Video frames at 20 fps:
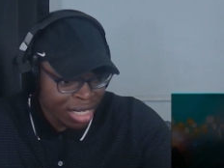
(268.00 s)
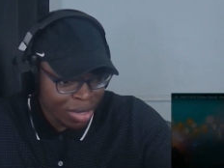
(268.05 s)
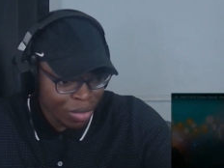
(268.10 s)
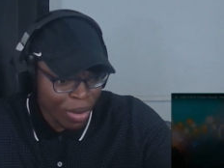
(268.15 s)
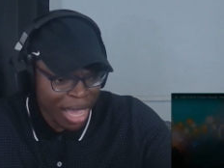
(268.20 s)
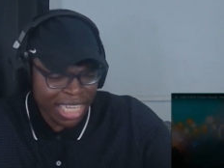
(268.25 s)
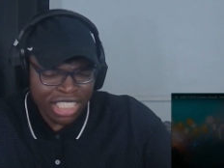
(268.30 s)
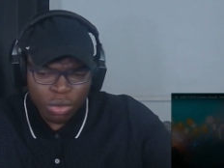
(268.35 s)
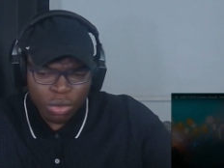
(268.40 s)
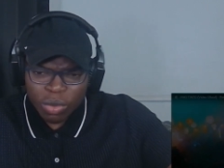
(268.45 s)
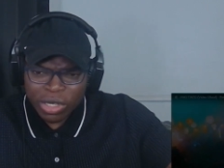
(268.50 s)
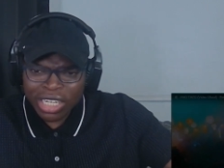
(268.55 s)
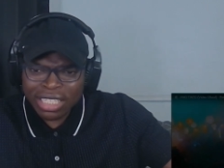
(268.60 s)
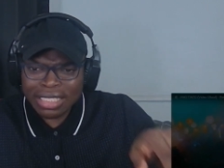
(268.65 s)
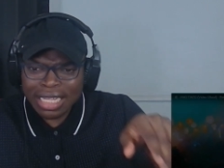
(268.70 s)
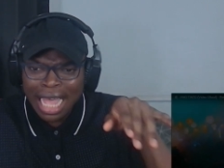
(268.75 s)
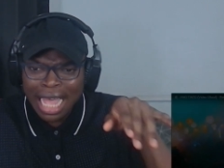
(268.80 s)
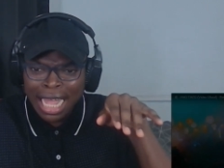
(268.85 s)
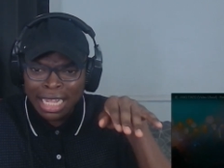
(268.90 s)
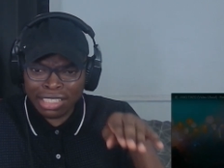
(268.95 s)
Wait, do we
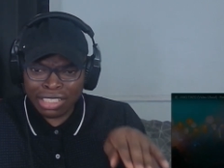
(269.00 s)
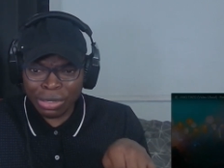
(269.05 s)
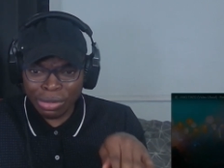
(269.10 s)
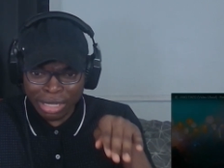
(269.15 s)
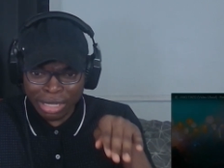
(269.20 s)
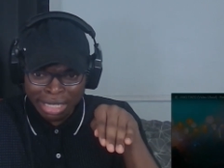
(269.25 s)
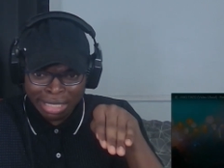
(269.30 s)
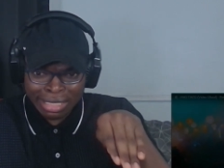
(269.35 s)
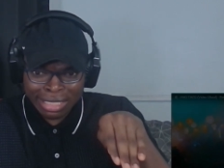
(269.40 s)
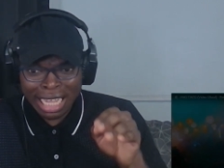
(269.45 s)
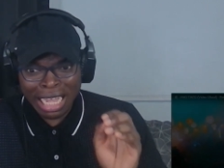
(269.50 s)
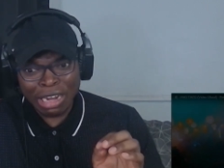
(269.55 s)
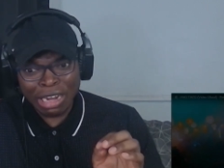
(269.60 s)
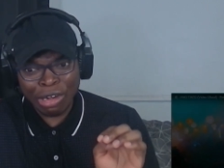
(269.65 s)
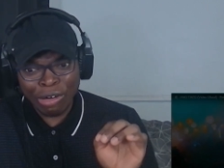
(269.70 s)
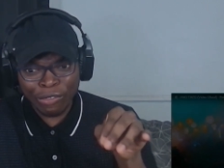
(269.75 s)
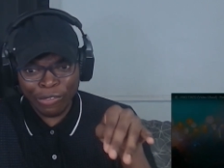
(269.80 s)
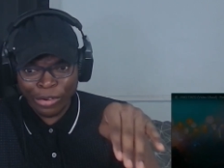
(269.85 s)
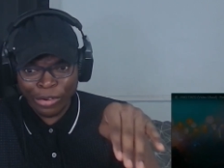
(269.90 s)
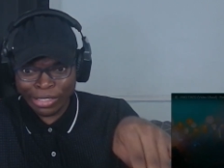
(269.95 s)
just enter
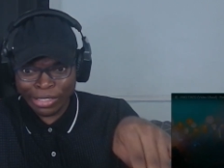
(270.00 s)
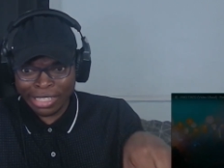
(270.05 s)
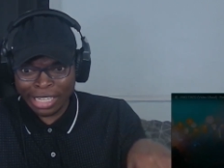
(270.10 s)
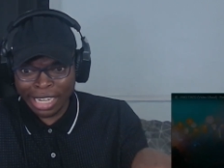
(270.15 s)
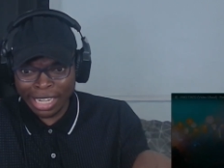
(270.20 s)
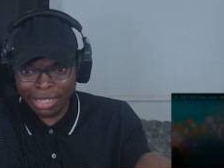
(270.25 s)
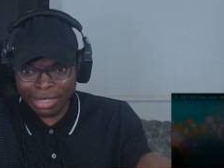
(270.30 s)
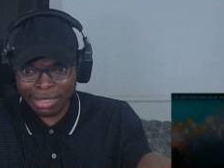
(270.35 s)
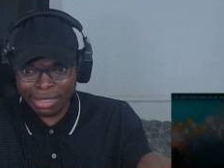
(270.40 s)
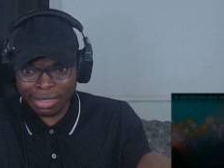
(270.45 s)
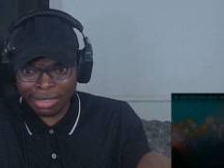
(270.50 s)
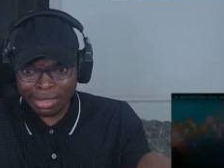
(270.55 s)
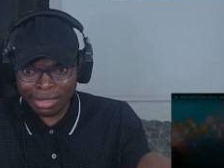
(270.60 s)
inside of her thing?